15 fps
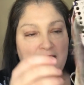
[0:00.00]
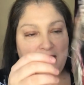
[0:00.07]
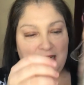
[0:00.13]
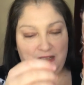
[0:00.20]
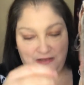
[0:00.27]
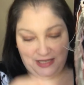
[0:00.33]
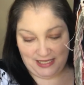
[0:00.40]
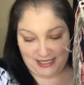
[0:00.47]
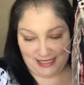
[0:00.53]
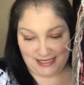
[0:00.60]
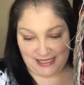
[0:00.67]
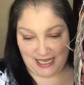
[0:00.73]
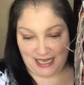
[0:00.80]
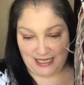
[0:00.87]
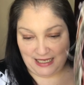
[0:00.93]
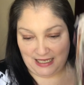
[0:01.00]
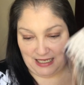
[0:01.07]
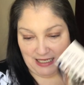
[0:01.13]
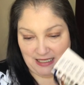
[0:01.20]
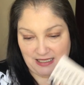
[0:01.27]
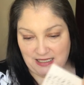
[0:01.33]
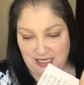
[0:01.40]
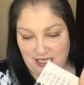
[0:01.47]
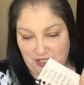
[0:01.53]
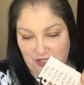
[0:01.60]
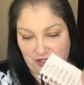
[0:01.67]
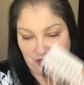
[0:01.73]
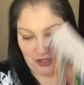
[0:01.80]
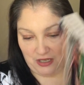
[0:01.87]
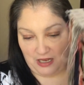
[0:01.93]
Now this is technically
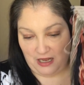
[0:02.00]
stitched,